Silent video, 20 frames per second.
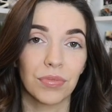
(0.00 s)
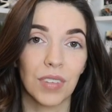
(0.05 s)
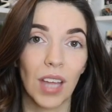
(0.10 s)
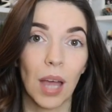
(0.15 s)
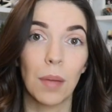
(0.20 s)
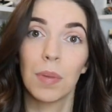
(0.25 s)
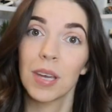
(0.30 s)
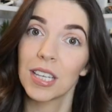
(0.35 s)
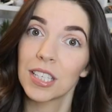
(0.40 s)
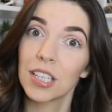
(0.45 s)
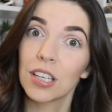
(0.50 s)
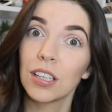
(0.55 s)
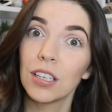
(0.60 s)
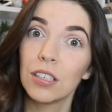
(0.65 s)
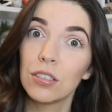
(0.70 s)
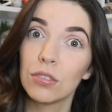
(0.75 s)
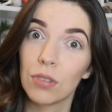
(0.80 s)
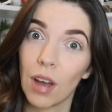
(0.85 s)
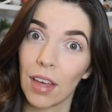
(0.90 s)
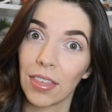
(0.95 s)
And basically
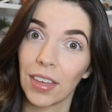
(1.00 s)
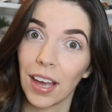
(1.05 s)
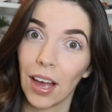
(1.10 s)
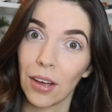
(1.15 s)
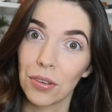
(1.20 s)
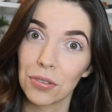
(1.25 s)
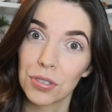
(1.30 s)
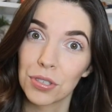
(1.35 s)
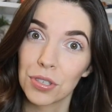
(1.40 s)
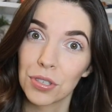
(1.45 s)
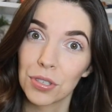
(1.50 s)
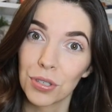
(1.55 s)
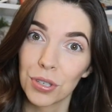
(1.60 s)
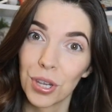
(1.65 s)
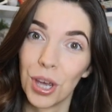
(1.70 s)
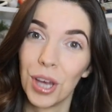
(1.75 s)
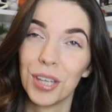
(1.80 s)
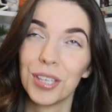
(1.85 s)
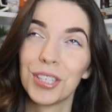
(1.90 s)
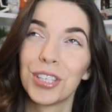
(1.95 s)
do nothing else.
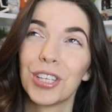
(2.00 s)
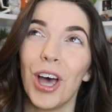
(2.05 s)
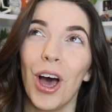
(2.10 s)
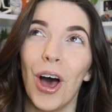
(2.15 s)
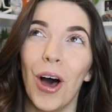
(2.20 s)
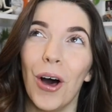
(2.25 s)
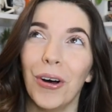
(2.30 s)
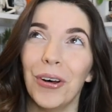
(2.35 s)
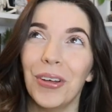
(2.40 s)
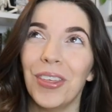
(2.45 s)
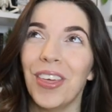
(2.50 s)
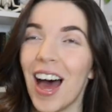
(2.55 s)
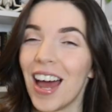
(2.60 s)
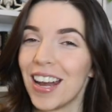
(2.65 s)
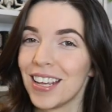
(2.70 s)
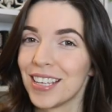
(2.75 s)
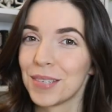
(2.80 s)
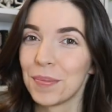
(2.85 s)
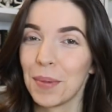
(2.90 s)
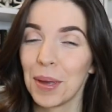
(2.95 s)
So
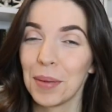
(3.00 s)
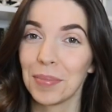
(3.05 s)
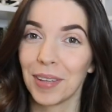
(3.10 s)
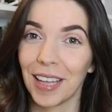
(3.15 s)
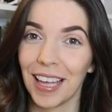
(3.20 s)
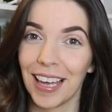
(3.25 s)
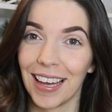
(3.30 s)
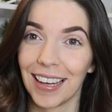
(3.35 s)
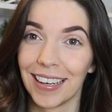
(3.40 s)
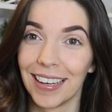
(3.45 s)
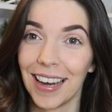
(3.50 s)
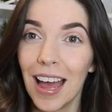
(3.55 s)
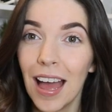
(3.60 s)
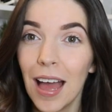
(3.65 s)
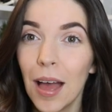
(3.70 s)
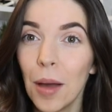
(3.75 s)
that is my plan.